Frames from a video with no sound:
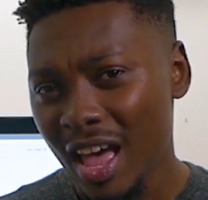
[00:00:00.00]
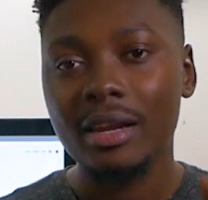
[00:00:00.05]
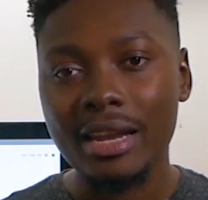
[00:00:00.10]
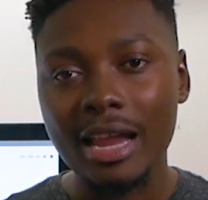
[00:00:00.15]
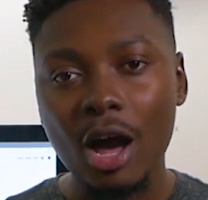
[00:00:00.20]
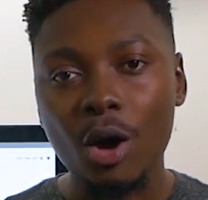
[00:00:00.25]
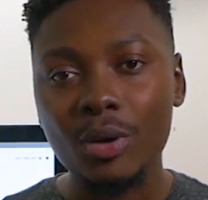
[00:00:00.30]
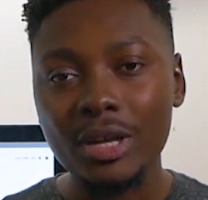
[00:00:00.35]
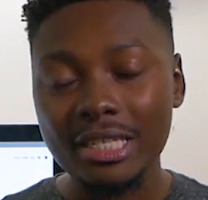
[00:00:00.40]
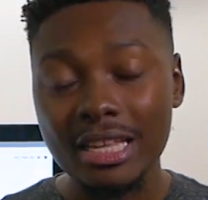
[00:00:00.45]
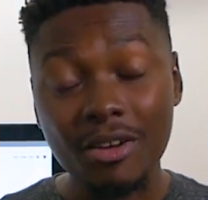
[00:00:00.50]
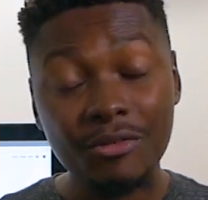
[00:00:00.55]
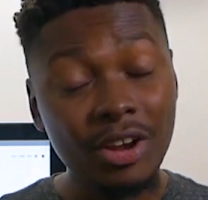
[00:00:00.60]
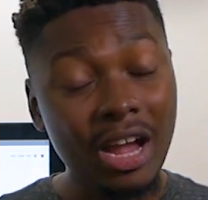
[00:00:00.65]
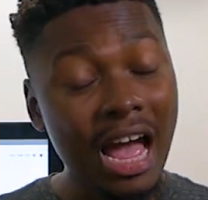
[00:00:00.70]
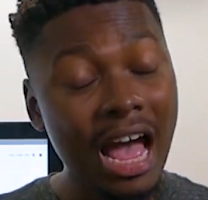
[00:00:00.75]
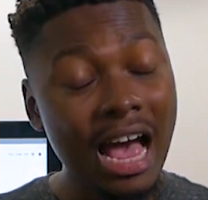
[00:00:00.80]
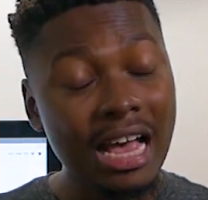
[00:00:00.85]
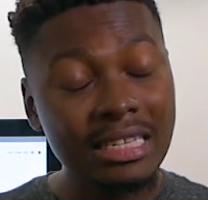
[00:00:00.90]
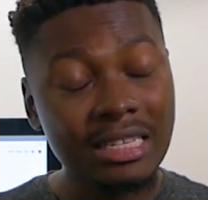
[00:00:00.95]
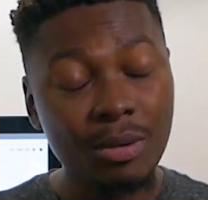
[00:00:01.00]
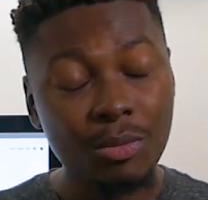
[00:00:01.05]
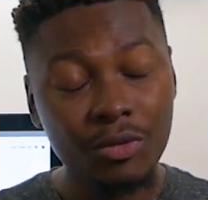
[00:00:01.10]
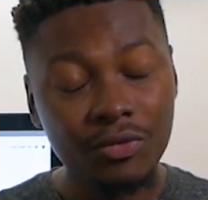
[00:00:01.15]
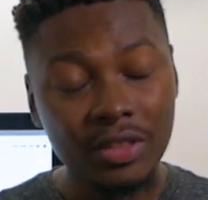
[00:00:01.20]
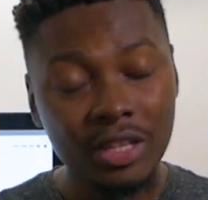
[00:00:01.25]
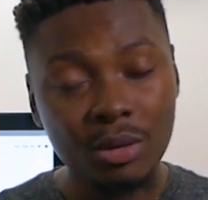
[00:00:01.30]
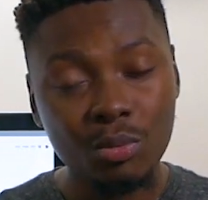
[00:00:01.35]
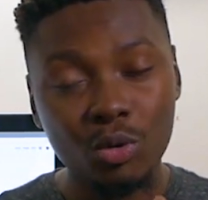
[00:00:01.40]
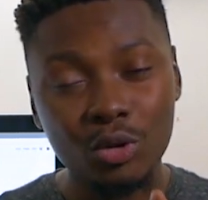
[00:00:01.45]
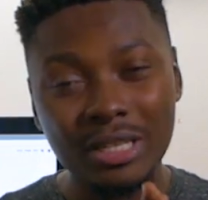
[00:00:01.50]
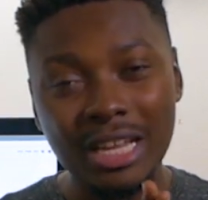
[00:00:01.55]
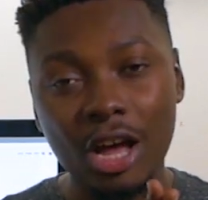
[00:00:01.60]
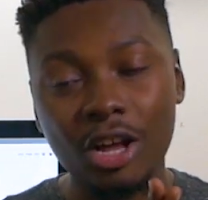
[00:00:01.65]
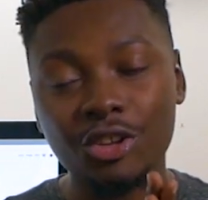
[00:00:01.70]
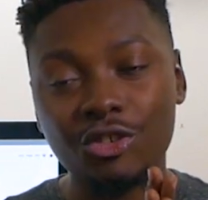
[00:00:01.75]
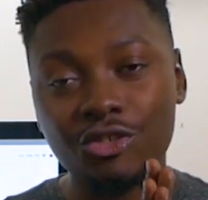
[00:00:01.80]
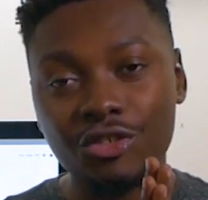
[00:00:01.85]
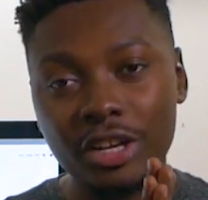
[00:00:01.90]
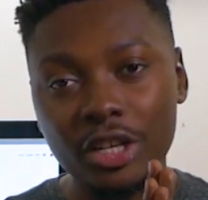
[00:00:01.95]
Now, West Africa has some of the most
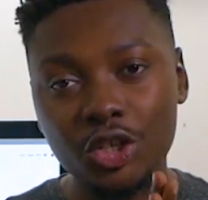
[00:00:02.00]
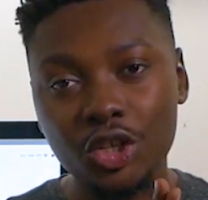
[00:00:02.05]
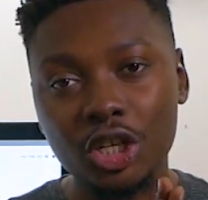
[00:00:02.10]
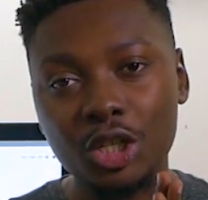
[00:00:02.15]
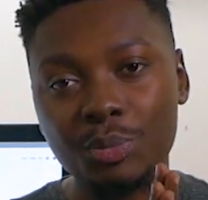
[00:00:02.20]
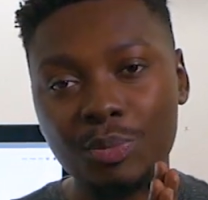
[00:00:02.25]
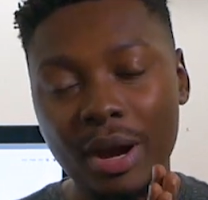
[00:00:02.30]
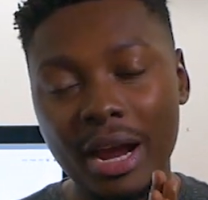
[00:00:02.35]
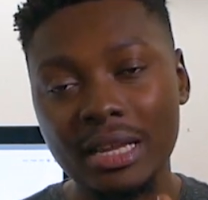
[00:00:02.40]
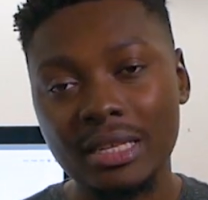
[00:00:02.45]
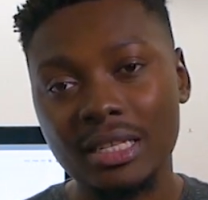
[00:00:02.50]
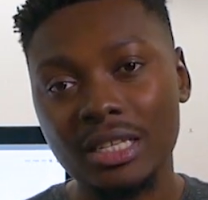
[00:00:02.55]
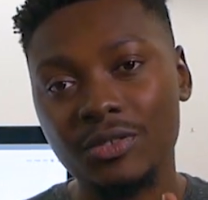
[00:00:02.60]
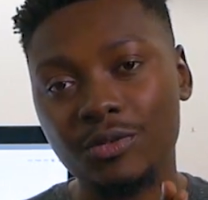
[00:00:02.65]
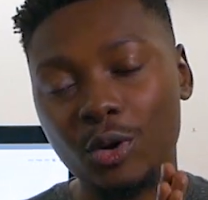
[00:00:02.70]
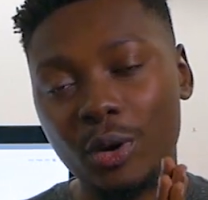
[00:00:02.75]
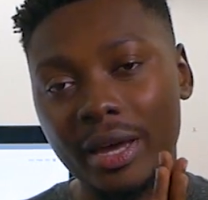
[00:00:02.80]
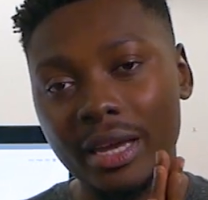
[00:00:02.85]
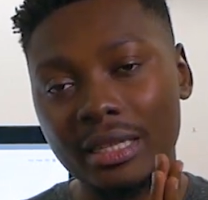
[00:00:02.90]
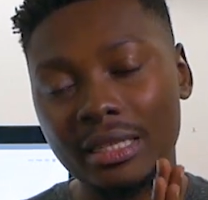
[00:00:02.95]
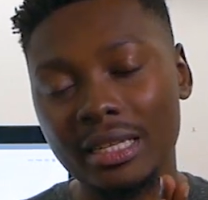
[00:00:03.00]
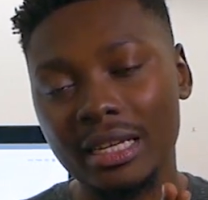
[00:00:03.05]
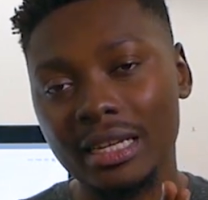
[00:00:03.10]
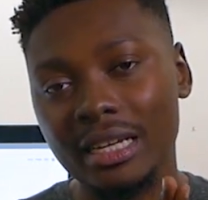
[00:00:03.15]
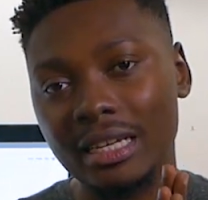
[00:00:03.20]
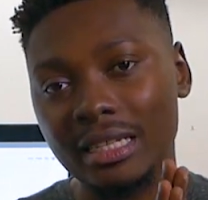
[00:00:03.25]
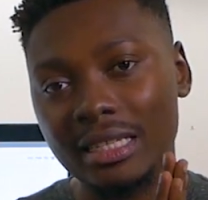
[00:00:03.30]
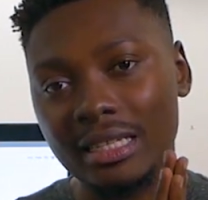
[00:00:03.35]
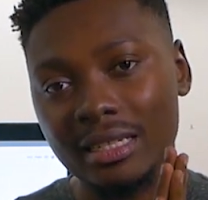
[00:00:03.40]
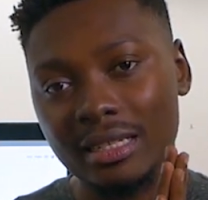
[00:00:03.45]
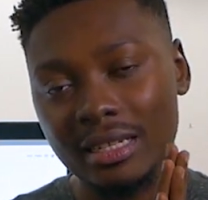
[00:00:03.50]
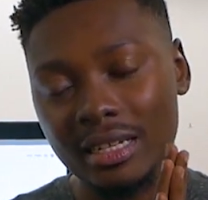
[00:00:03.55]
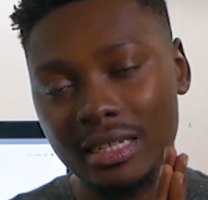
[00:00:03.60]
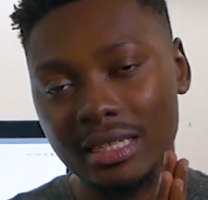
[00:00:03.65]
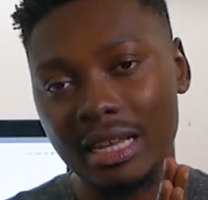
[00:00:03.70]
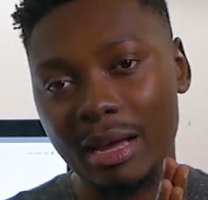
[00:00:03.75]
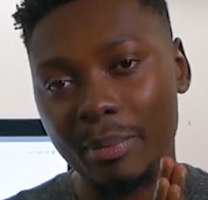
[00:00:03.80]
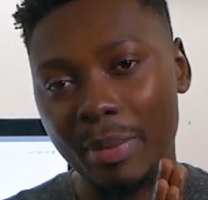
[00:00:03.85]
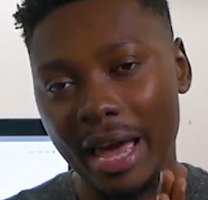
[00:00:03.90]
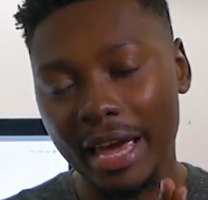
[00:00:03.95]
outrageous prices for internet
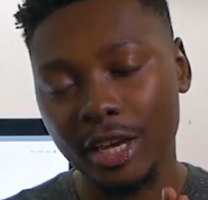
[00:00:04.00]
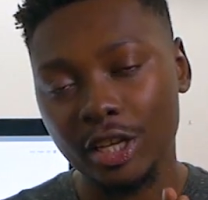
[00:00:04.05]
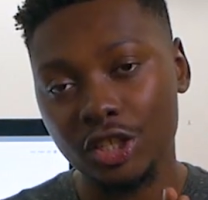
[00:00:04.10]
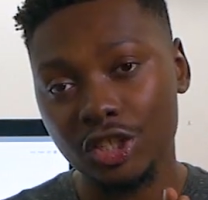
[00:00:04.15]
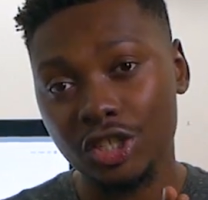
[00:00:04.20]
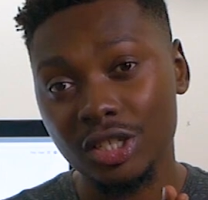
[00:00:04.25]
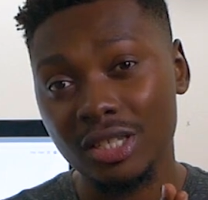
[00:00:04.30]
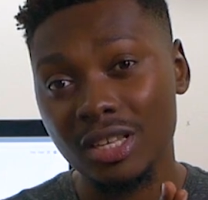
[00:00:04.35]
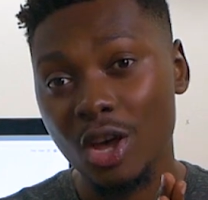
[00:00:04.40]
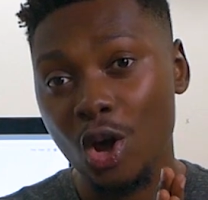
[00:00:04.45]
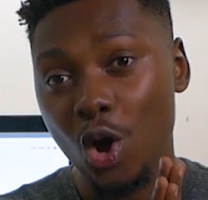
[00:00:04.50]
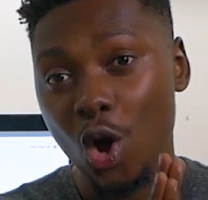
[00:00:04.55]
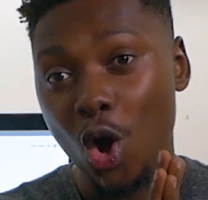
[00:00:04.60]
data packages.